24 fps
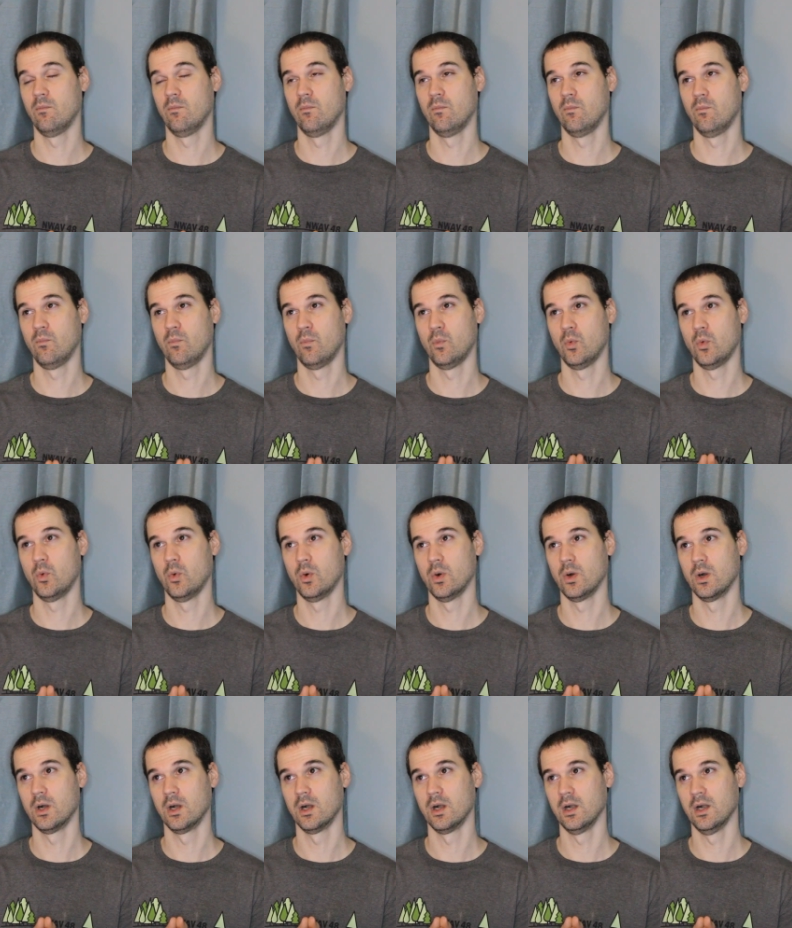
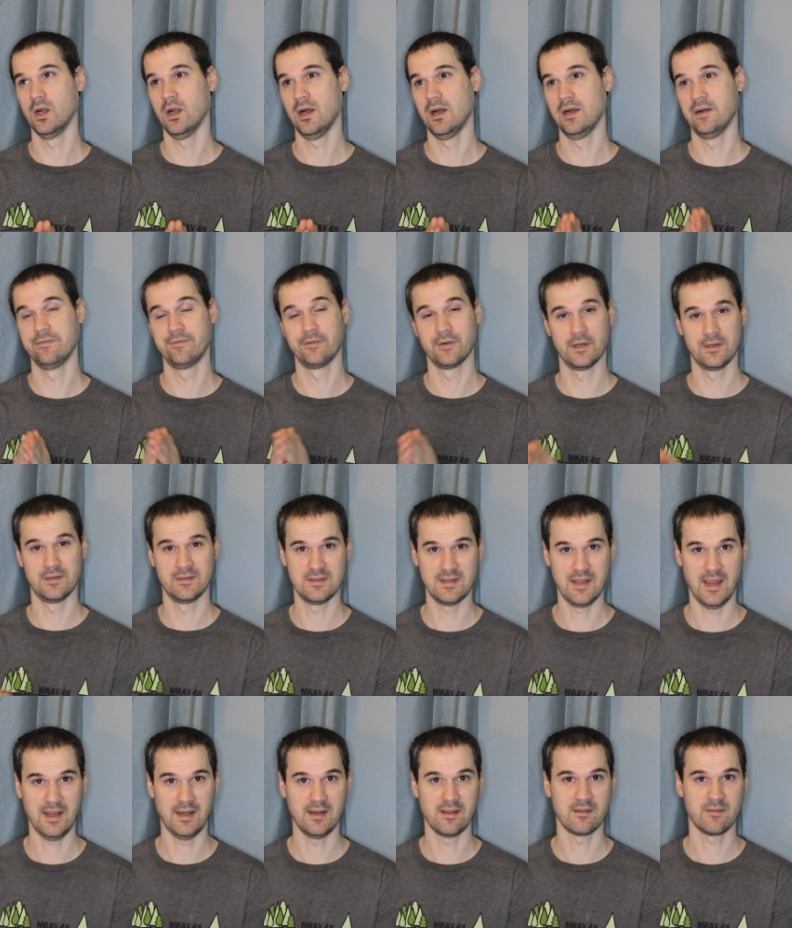more for a
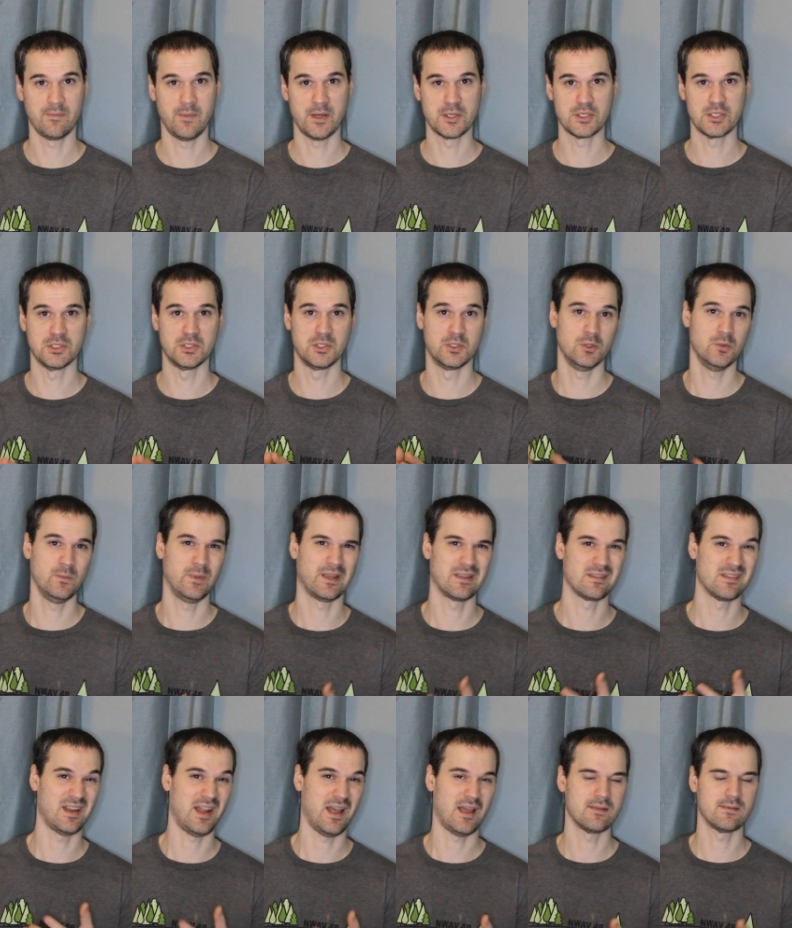date, especially too,
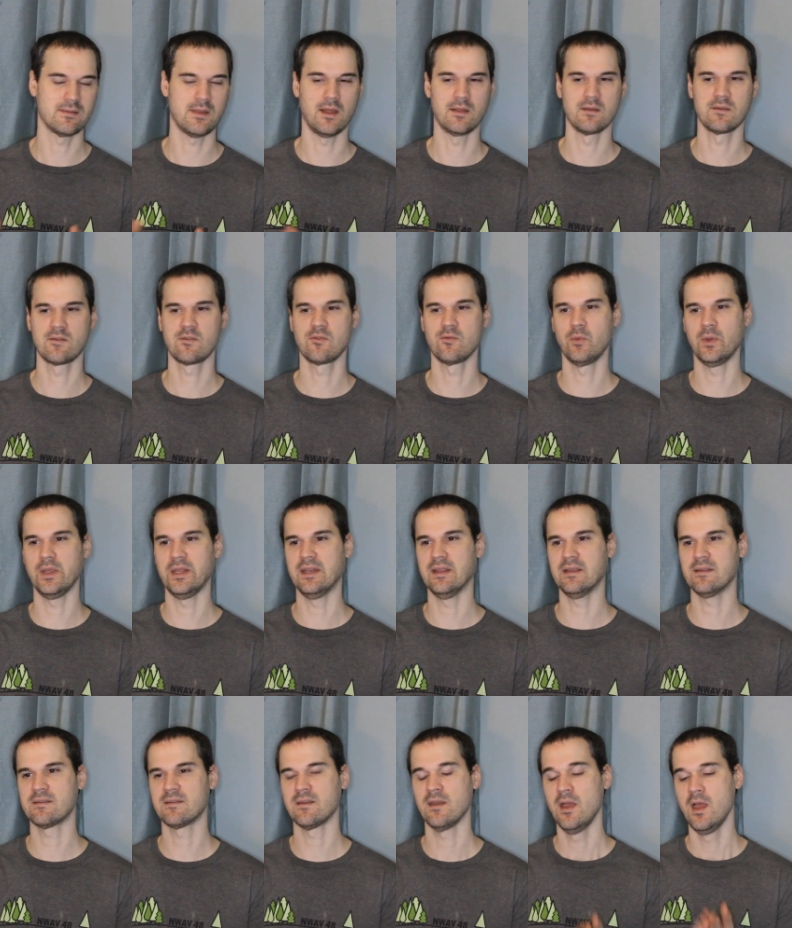because it has that
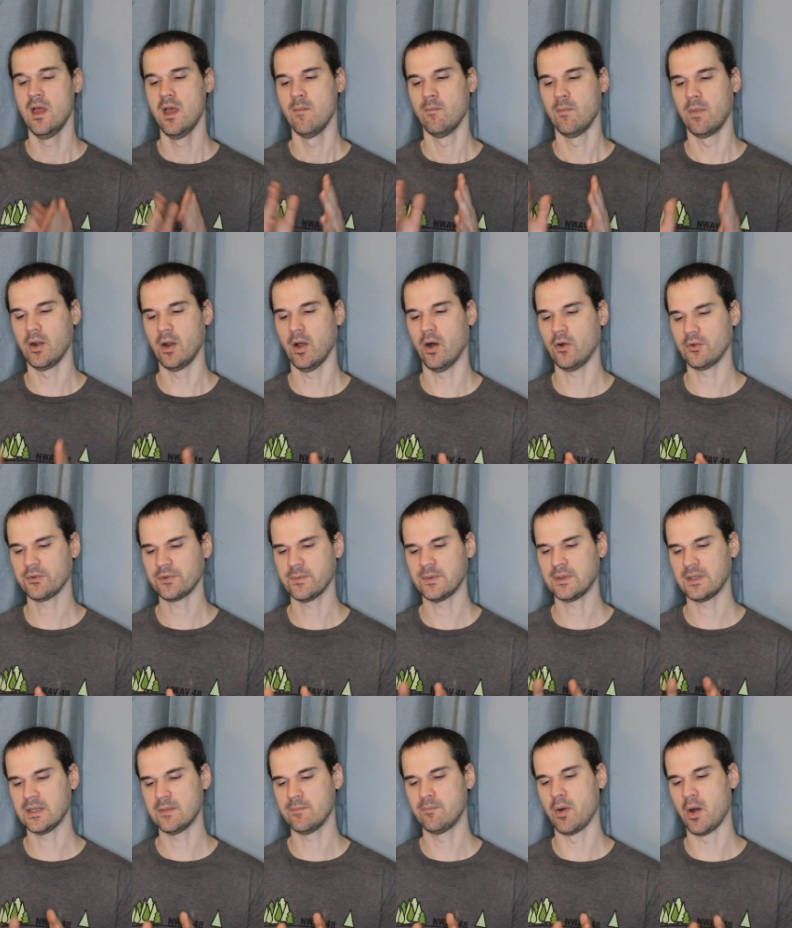sweetness. But
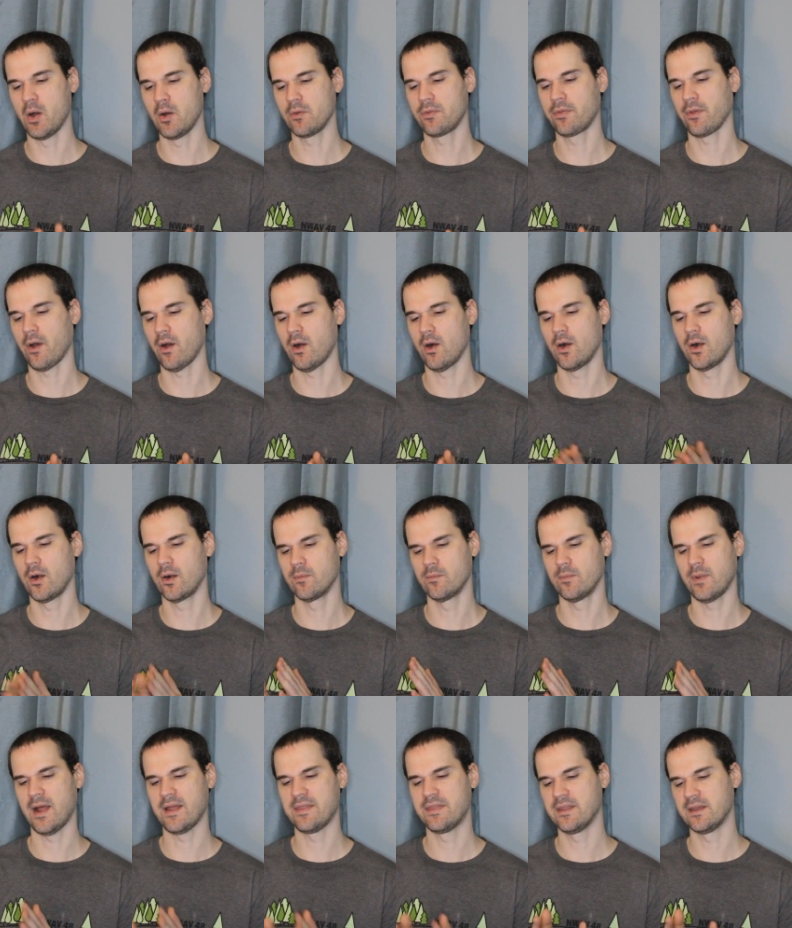ultimately, both are,
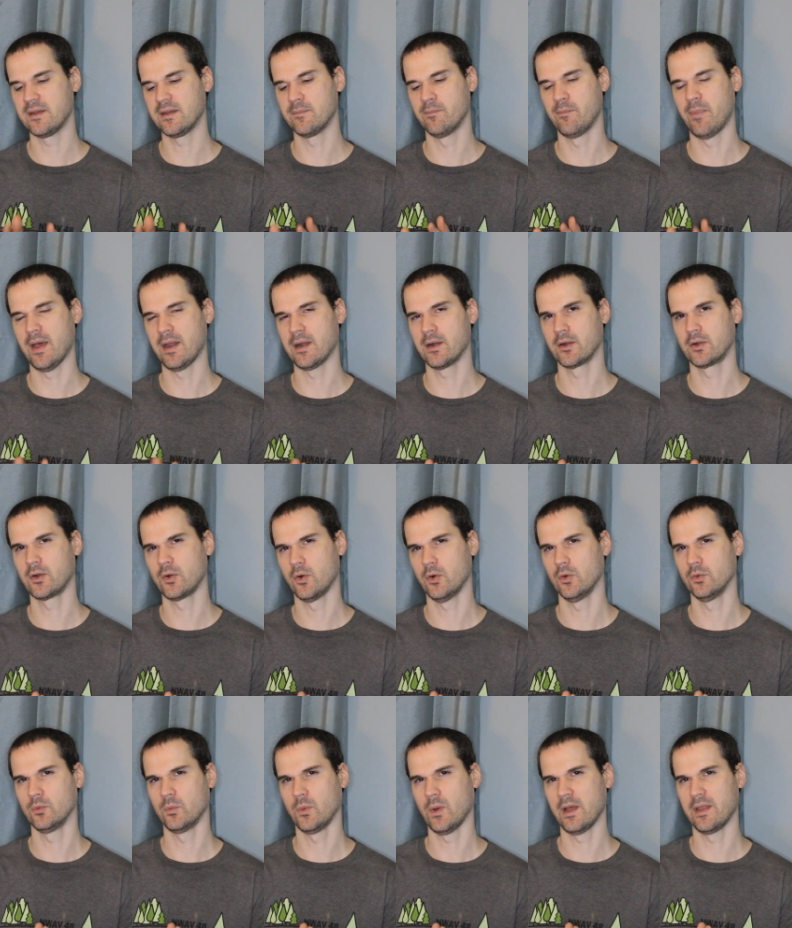I think, better
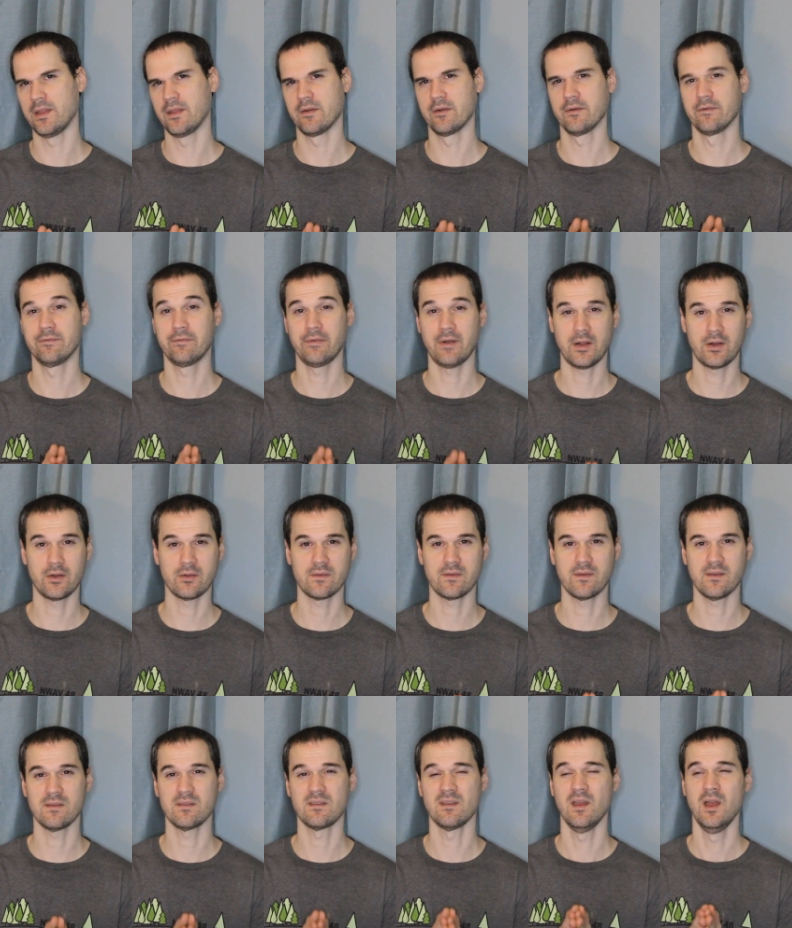cold weather
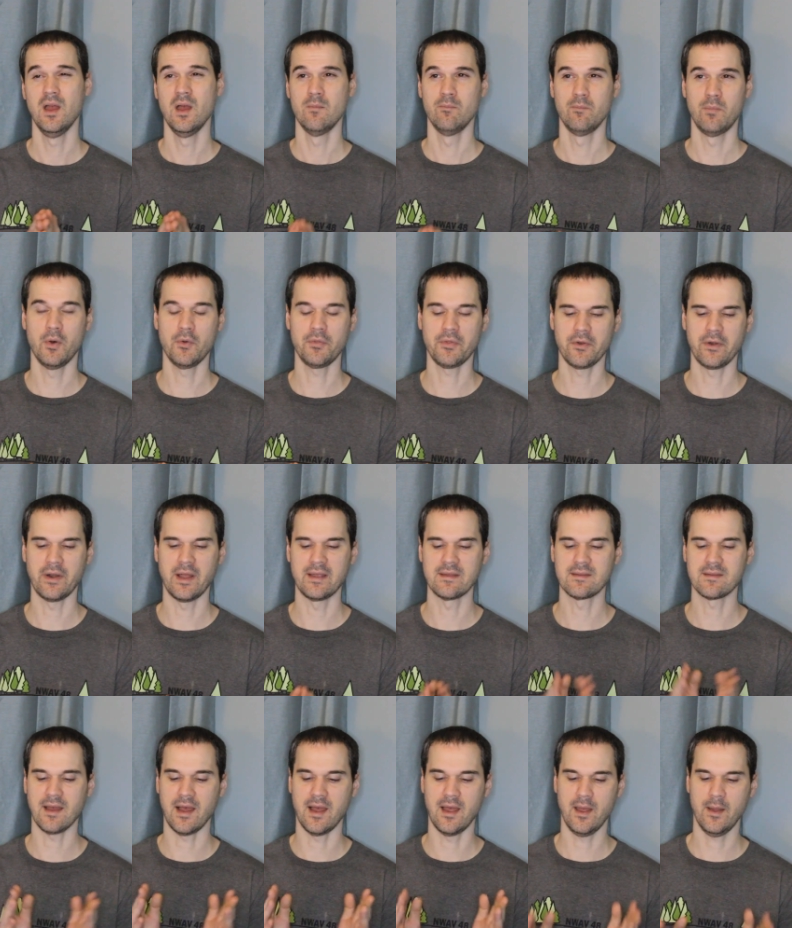fragrances. Both are
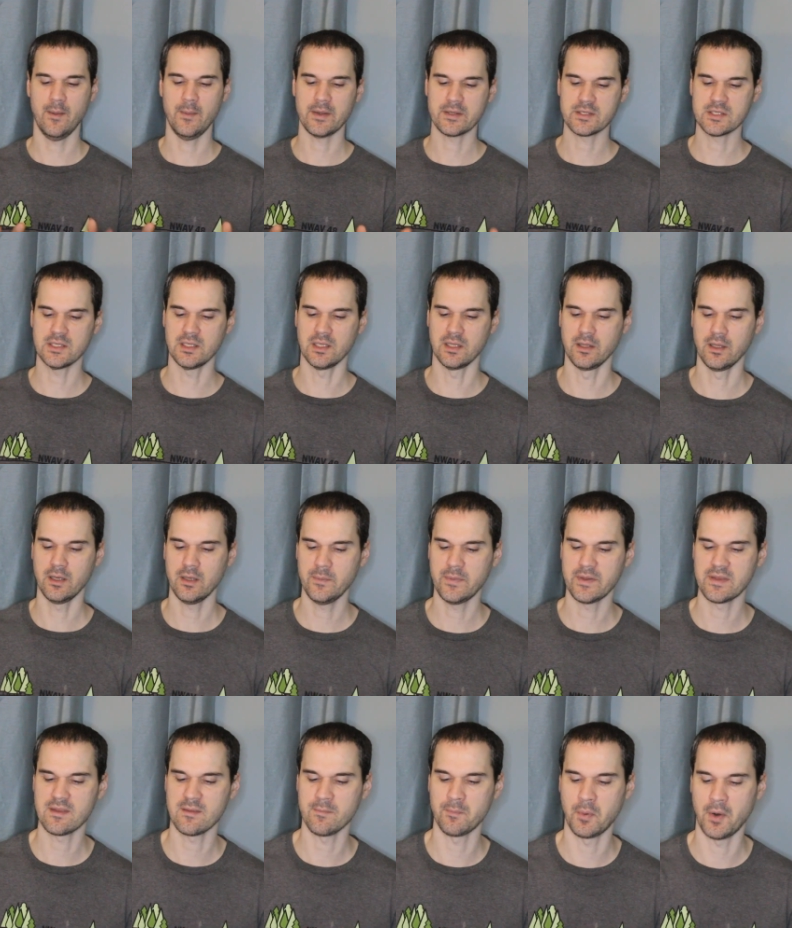nice. I am actually a little
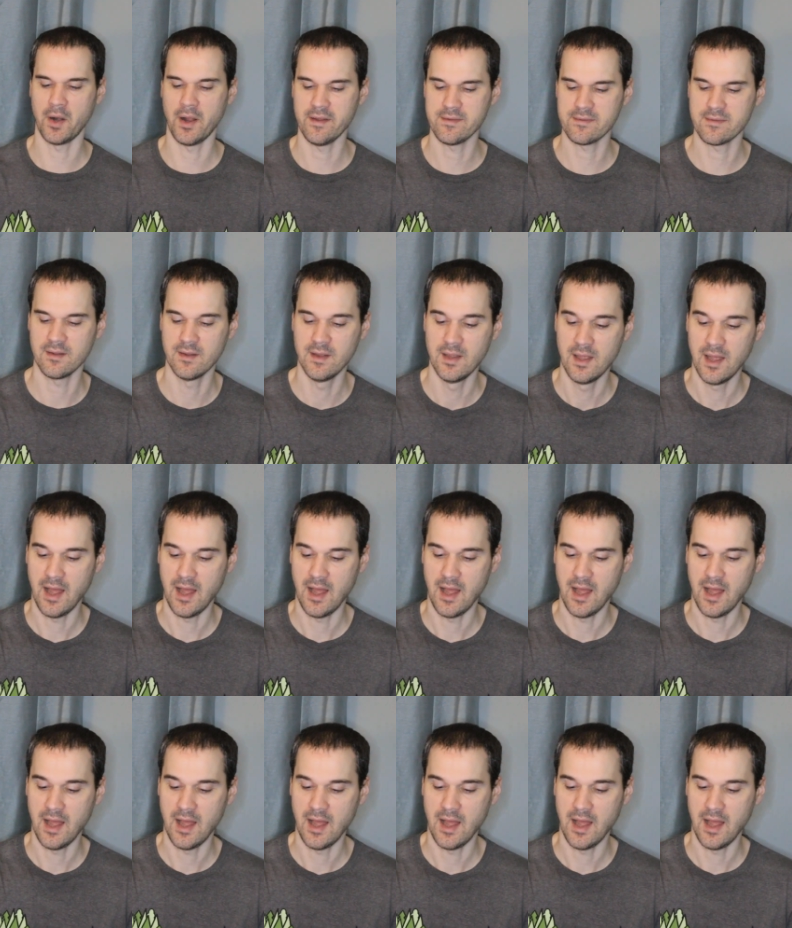bit surprised.